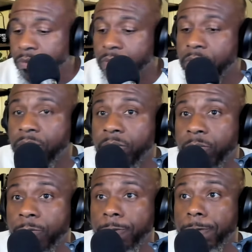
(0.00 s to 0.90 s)

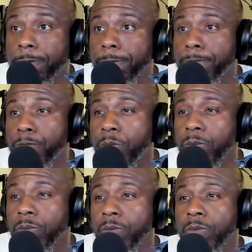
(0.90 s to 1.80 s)

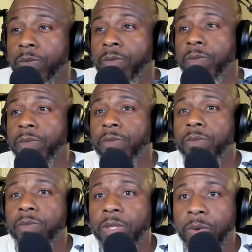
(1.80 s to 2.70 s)

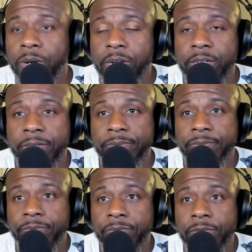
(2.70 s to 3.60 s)

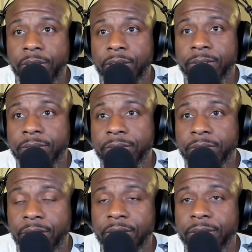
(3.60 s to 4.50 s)

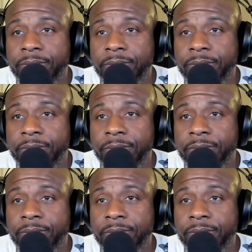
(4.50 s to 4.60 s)
The person shown says nothing.